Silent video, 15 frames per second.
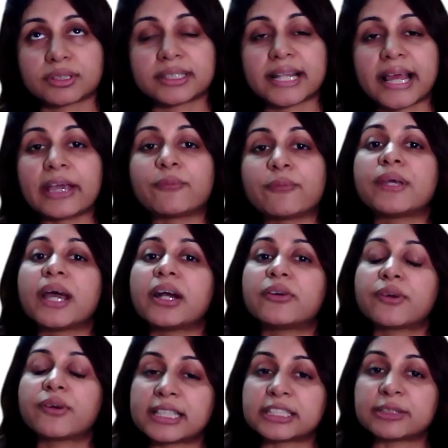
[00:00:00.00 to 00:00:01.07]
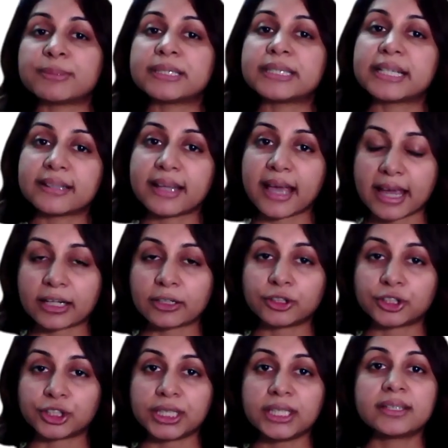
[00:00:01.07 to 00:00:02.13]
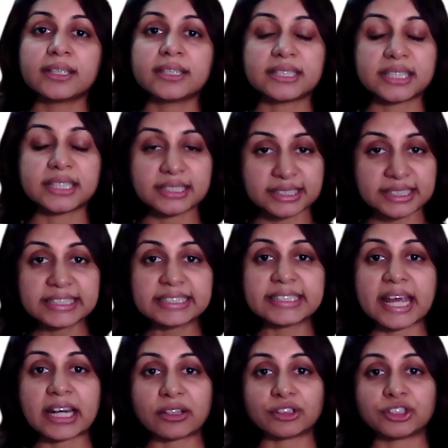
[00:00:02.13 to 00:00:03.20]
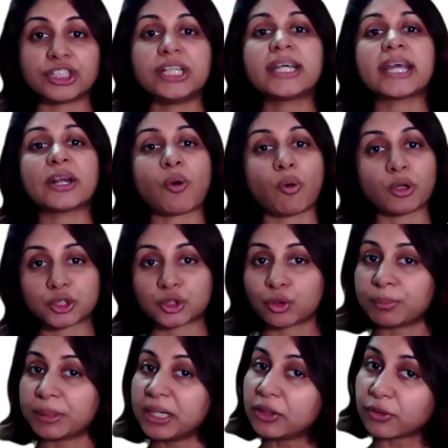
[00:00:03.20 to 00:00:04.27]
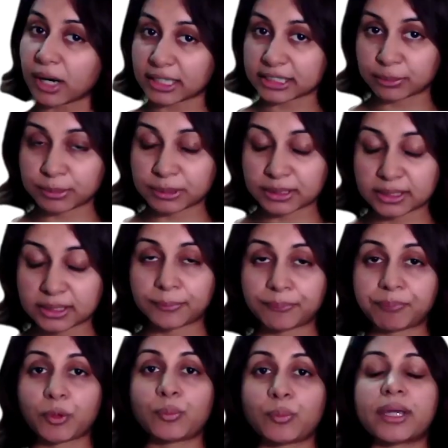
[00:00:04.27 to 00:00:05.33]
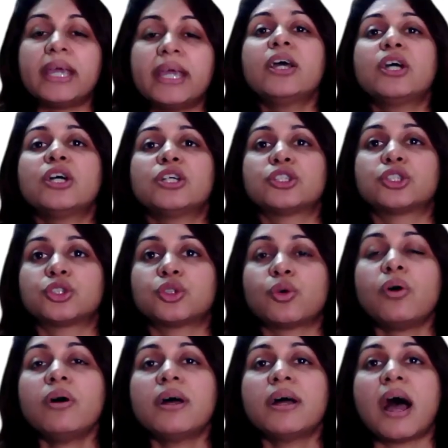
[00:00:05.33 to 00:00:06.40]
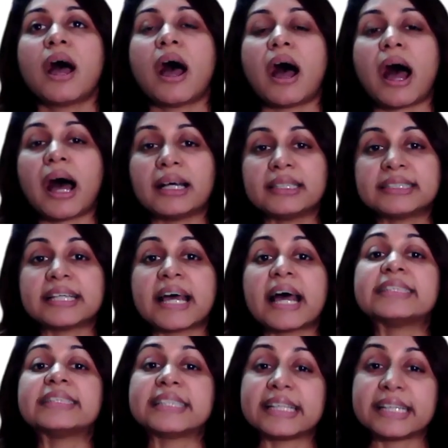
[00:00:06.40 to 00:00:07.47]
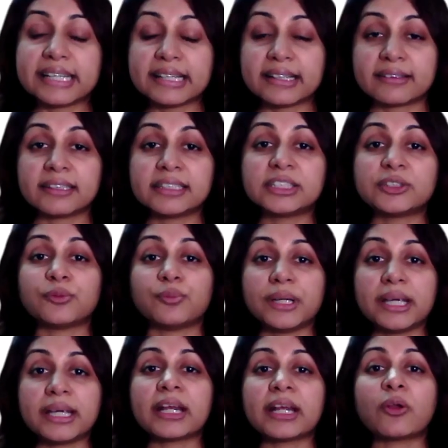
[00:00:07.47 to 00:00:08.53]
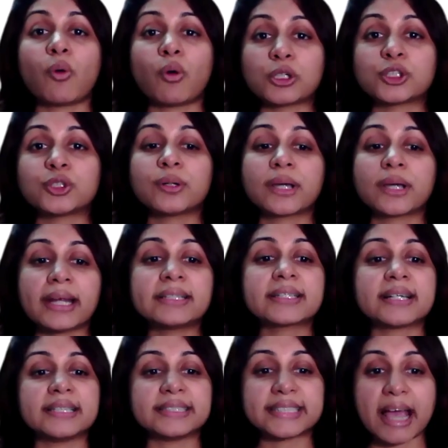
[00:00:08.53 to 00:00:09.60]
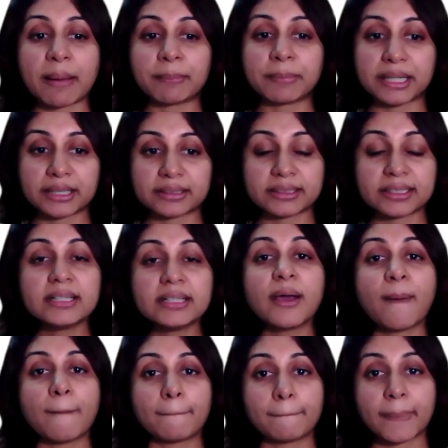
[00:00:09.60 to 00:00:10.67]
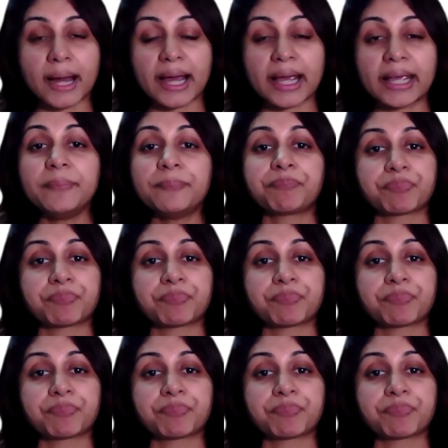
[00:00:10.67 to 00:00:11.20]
like we are transmitting the energy, the diseased energy can also be transmitted. Okay, so us as healers, we can also get contaminated by